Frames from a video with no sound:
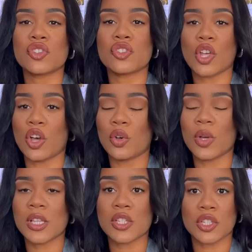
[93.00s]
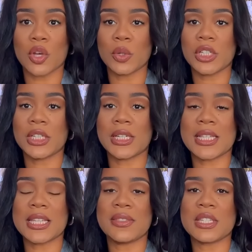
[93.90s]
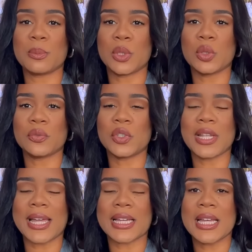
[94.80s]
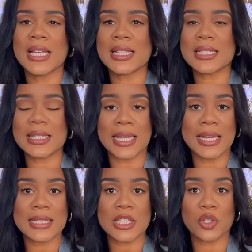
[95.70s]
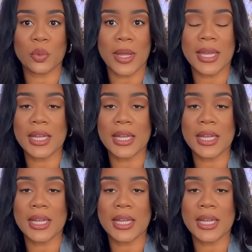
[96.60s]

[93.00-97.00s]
so, so good. It's in this beautiful like slate gray